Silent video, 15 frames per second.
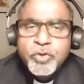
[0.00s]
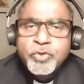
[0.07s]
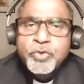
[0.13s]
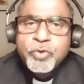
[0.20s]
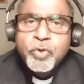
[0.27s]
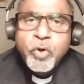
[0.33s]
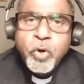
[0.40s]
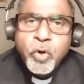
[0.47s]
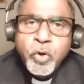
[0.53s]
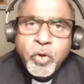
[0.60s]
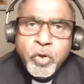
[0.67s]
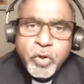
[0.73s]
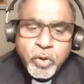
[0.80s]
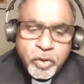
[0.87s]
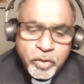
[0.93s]
You
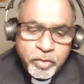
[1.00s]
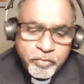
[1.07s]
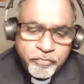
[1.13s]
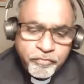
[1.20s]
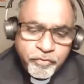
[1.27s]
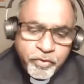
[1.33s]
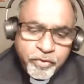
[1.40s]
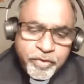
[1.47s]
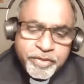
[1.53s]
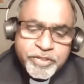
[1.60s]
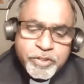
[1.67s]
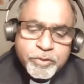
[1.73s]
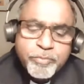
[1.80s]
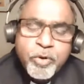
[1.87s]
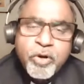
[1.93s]
call for a
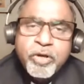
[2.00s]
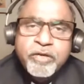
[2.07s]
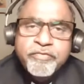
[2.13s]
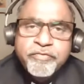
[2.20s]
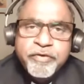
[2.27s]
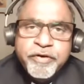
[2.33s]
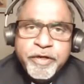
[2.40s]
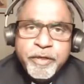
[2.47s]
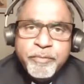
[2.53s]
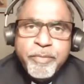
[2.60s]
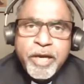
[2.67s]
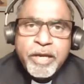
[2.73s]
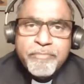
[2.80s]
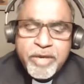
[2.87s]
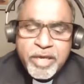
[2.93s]
small effort
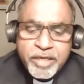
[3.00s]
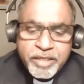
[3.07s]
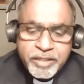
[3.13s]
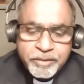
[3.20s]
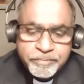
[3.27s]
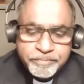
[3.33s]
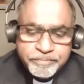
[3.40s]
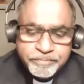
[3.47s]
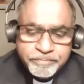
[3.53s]
by many.